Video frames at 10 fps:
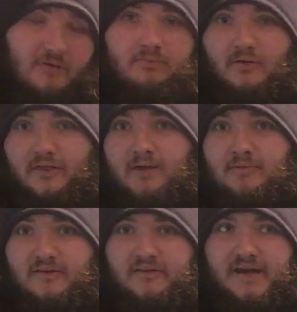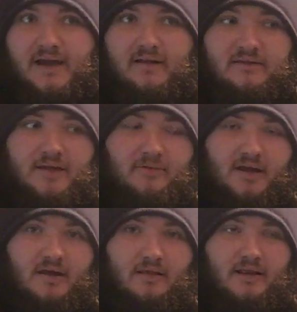put them as a tag team
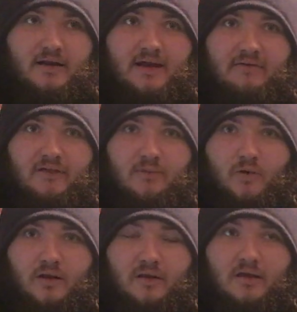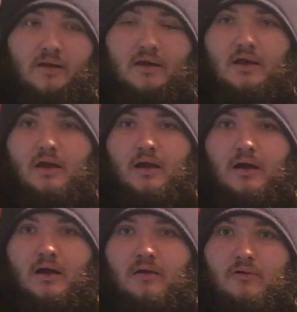again, and then have them win the
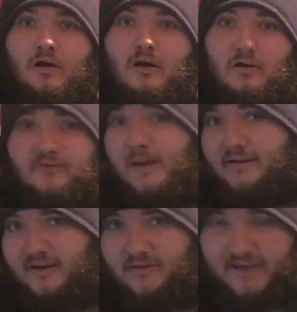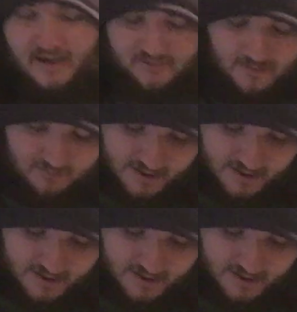Raw or SmackDown tag team